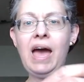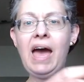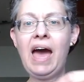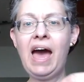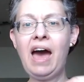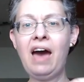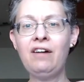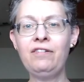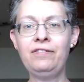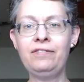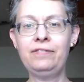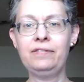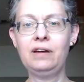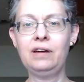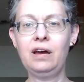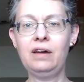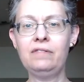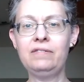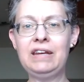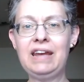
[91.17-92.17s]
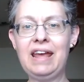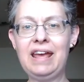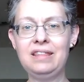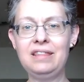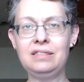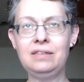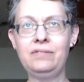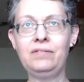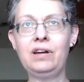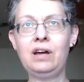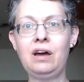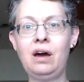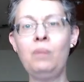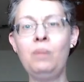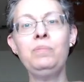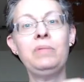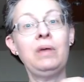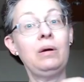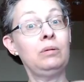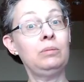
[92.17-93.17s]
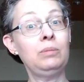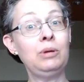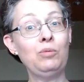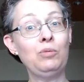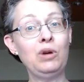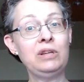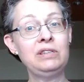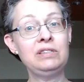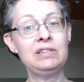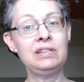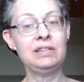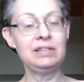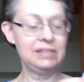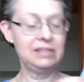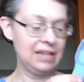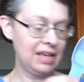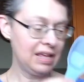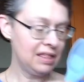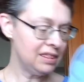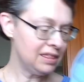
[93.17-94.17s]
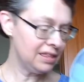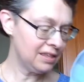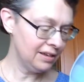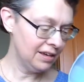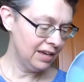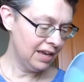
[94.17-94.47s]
half of 1/8 of a cup. That would be 1/16.